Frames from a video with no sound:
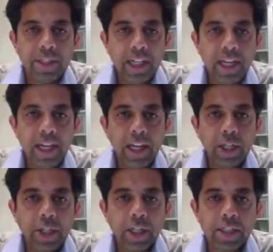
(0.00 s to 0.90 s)
particularly
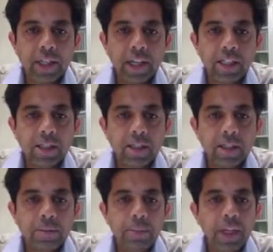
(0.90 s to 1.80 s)
interesting is
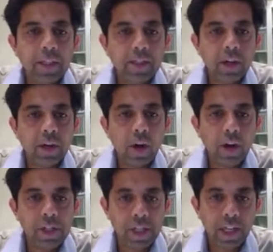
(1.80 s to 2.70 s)
because
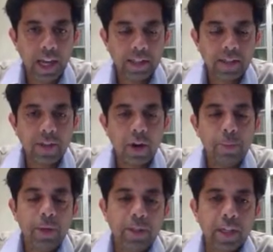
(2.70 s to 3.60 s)
oncology cancer
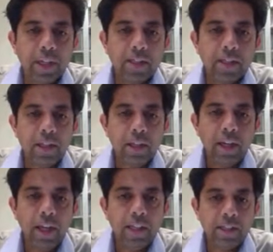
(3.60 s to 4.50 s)
therapeutics
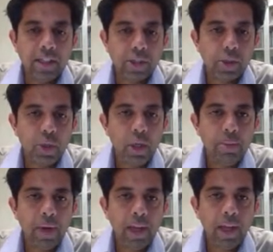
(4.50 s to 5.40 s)
is an
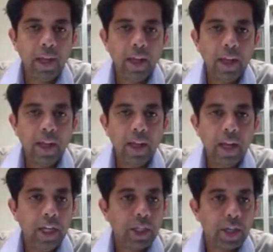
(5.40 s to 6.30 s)
extremely
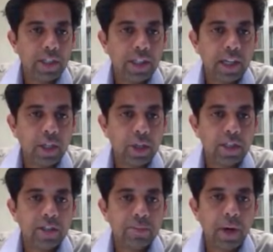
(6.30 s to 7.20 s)
interesting and
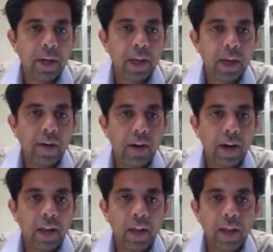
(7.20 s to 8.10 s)
attractive market
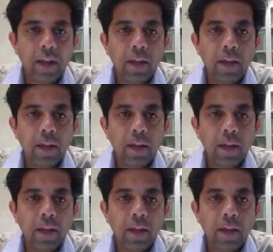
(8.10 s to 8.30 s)
currently.